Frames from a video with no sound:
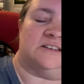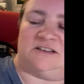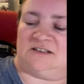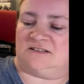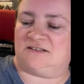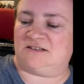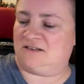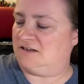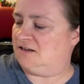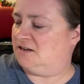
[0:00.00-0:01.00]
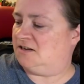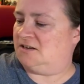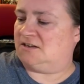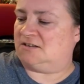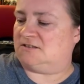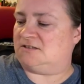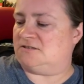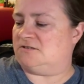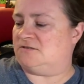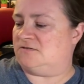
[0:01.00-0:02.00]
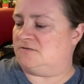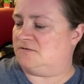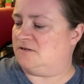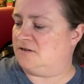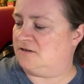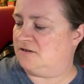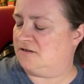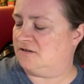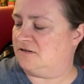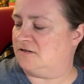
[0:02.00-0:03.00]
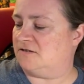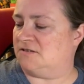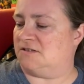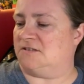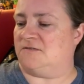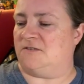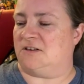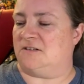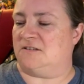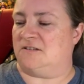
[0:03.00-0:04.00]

gets to, let's see if I can.